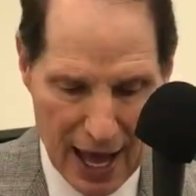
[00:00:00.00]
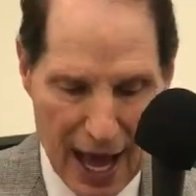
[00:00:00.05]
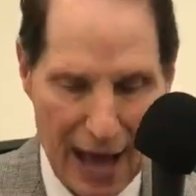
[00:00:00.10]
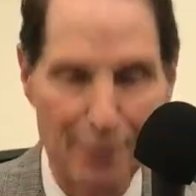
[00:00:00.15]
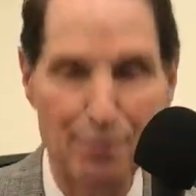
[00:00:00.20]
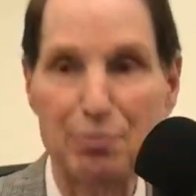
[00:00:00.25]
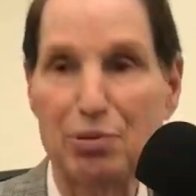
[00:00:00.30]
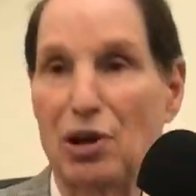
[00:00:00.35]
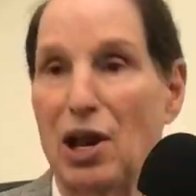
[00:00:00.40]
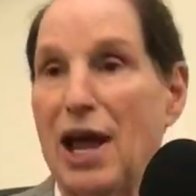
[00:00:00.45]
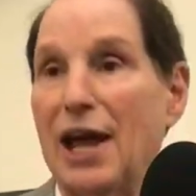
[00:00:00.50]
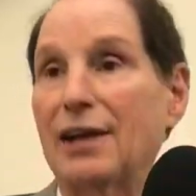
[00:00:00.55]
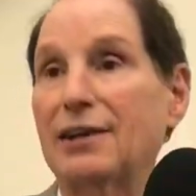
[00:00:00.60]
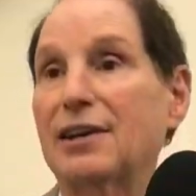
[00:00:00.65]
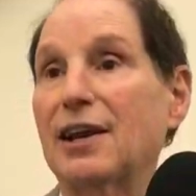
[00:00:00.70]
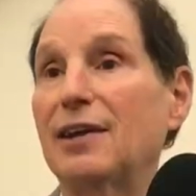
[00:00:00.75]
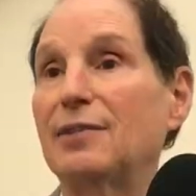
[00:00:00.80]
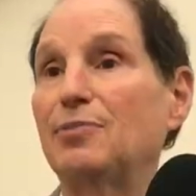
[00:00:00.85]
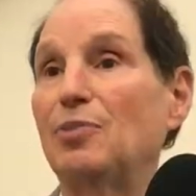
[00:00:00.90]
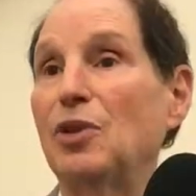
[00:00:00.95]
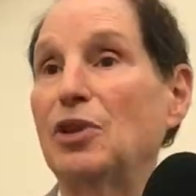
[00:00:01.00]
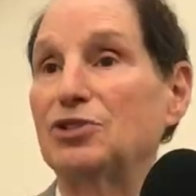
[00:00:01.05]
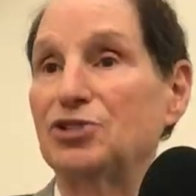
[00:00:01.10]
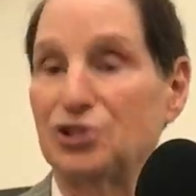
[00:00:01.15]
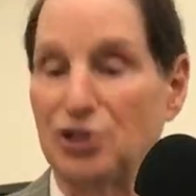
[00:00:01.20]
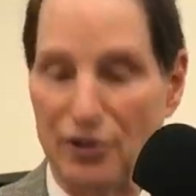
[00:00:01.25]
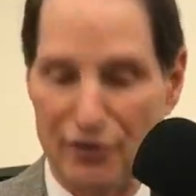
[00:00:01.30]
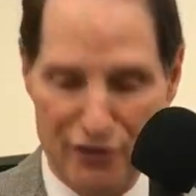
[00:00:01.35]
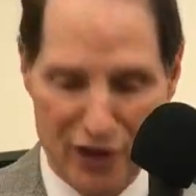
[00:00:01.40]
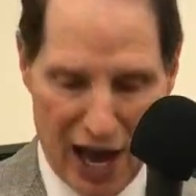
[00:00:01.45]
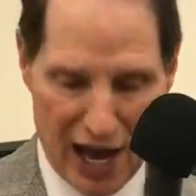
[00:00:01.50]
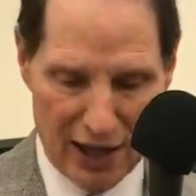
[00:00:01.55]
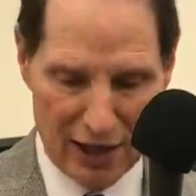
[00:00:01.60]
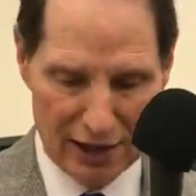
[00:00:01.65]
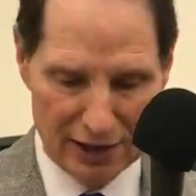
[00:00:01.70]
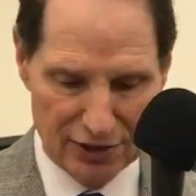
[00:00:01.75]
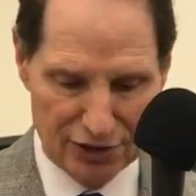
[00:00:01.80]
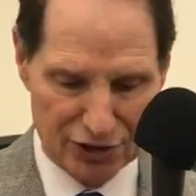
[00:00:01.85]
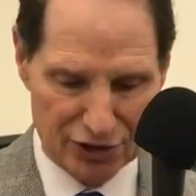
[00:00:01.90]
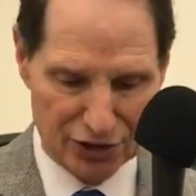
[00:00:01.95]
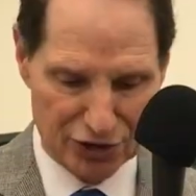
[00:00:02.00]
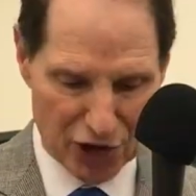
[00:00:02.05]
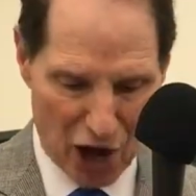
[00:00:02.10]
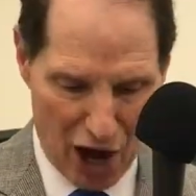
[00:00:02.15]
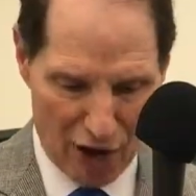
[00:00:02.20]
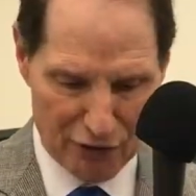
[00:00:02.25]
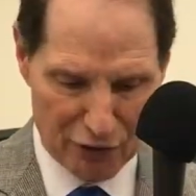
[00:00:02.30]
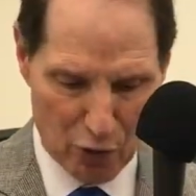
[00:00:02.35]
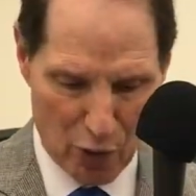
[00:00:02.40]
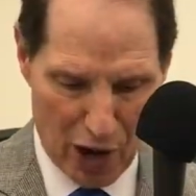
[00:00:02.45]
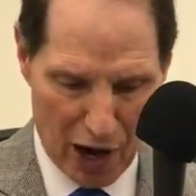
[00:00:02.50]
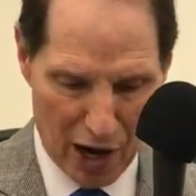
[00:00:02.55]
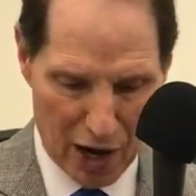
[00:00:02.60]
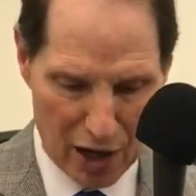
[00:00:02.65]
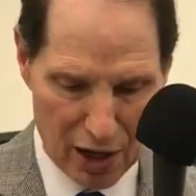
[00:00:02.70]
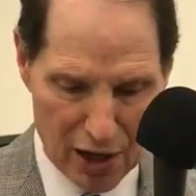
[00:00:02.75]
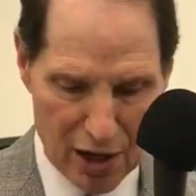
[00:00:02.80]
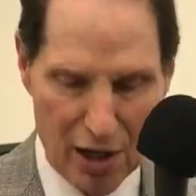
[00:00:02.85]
and planted surveillance software.